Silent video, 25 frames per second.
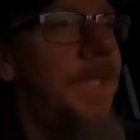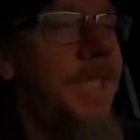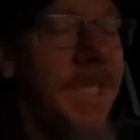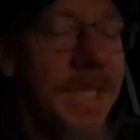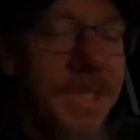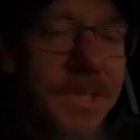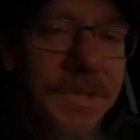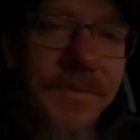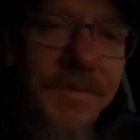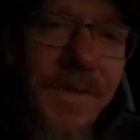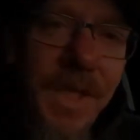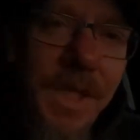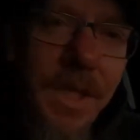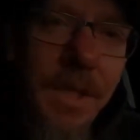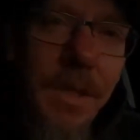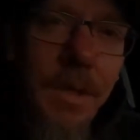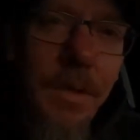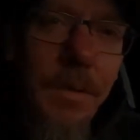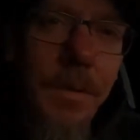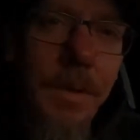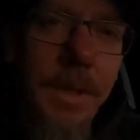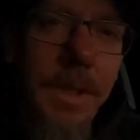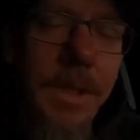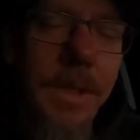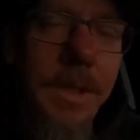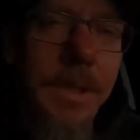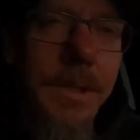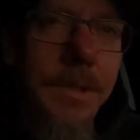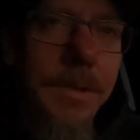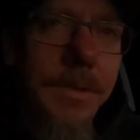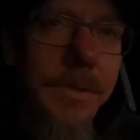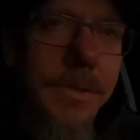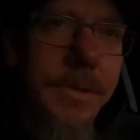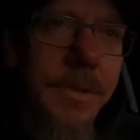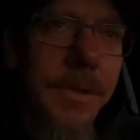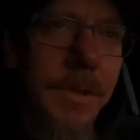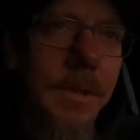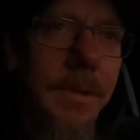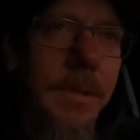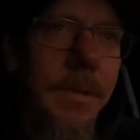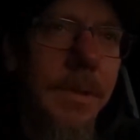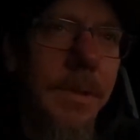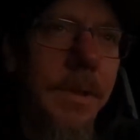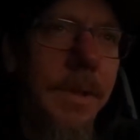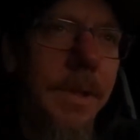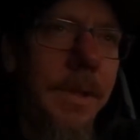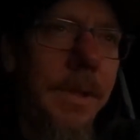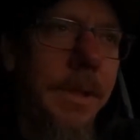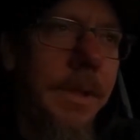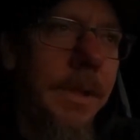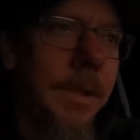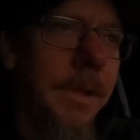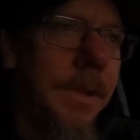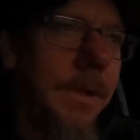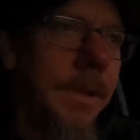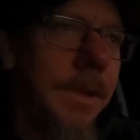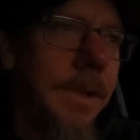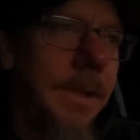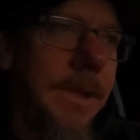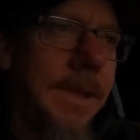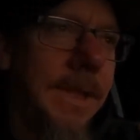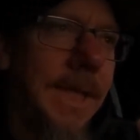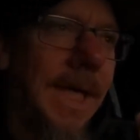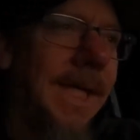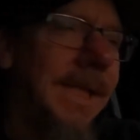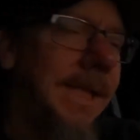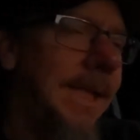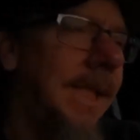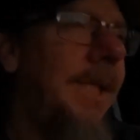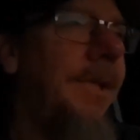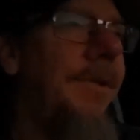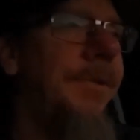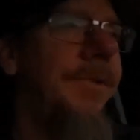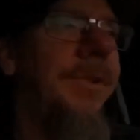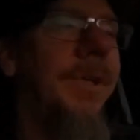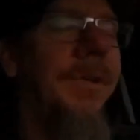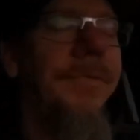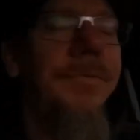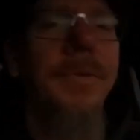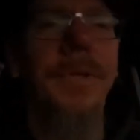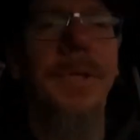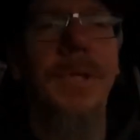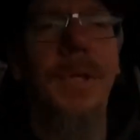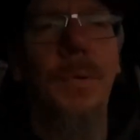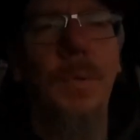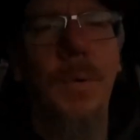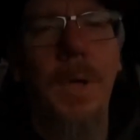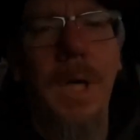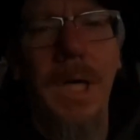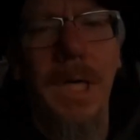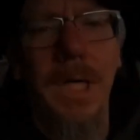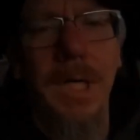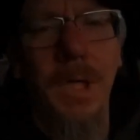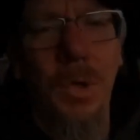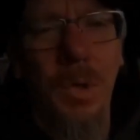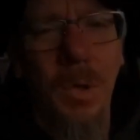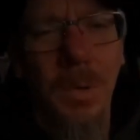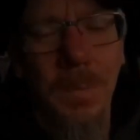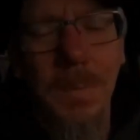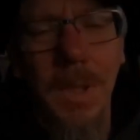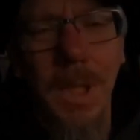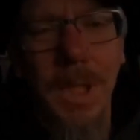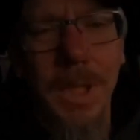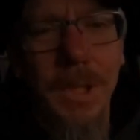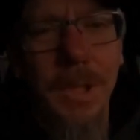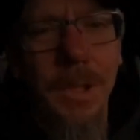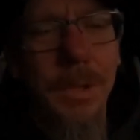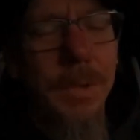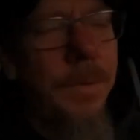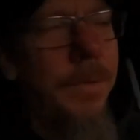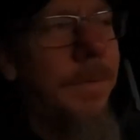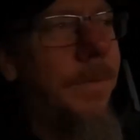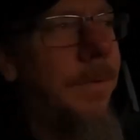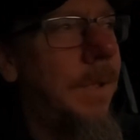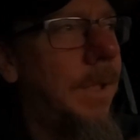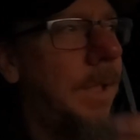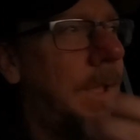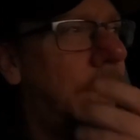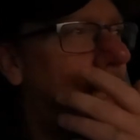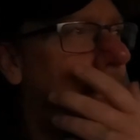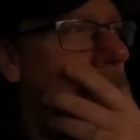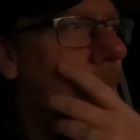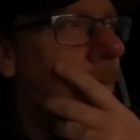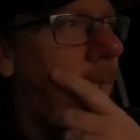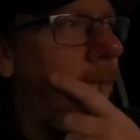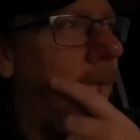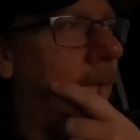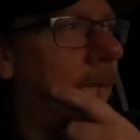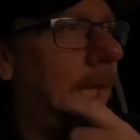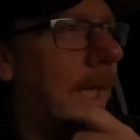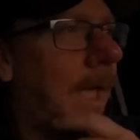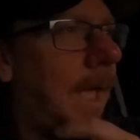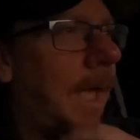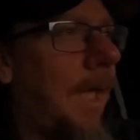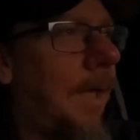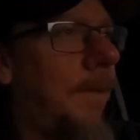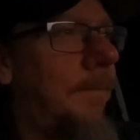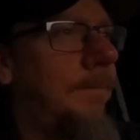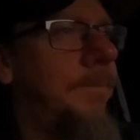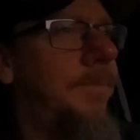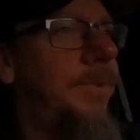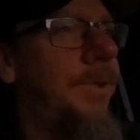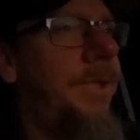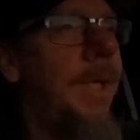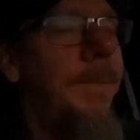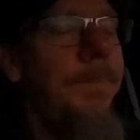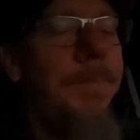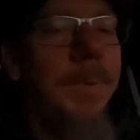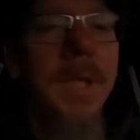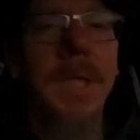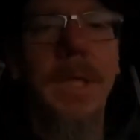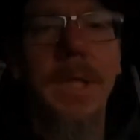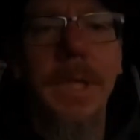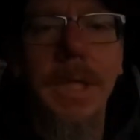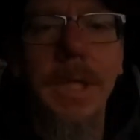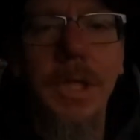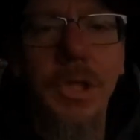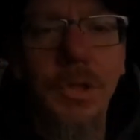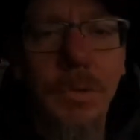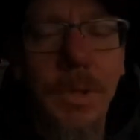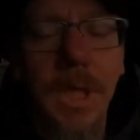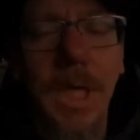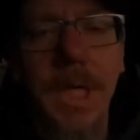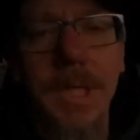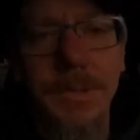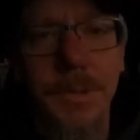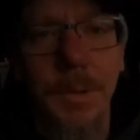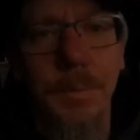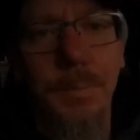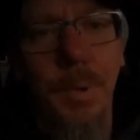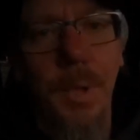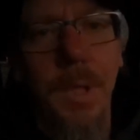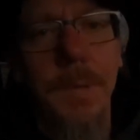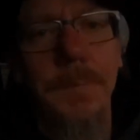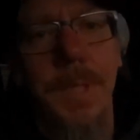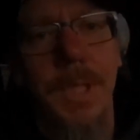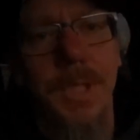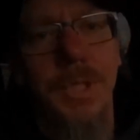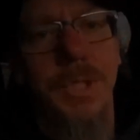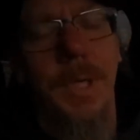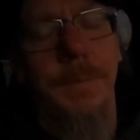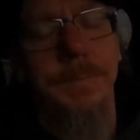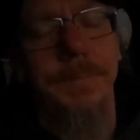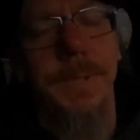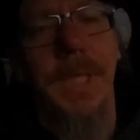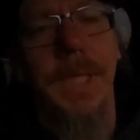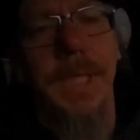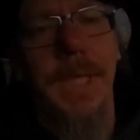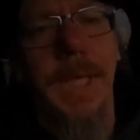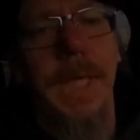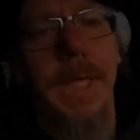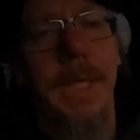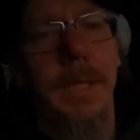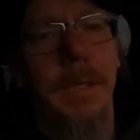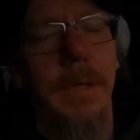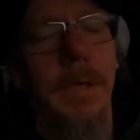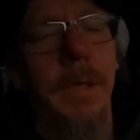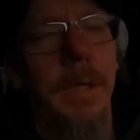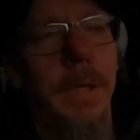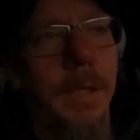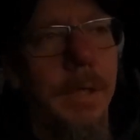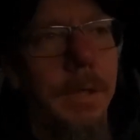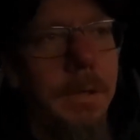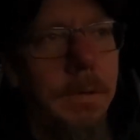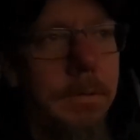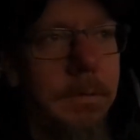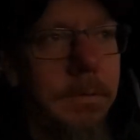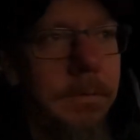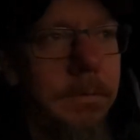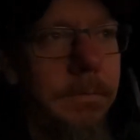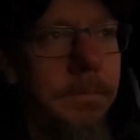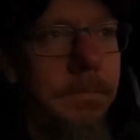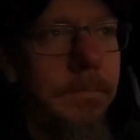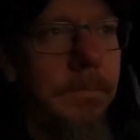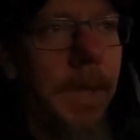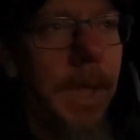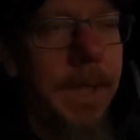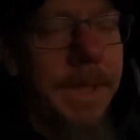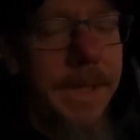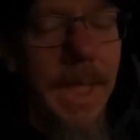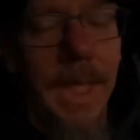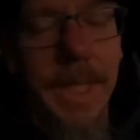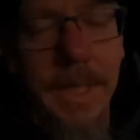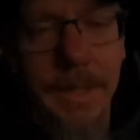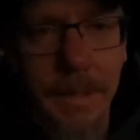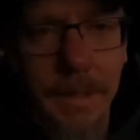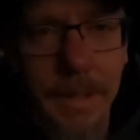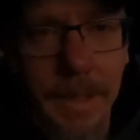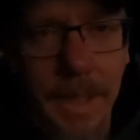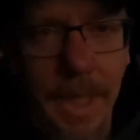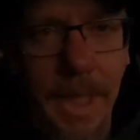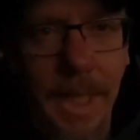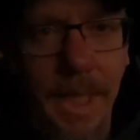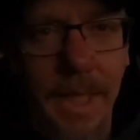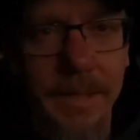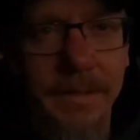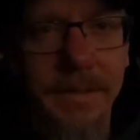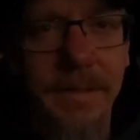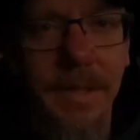This video is a little different than what I normally do. Typically, you guys are pretty much up to date on my day-to-day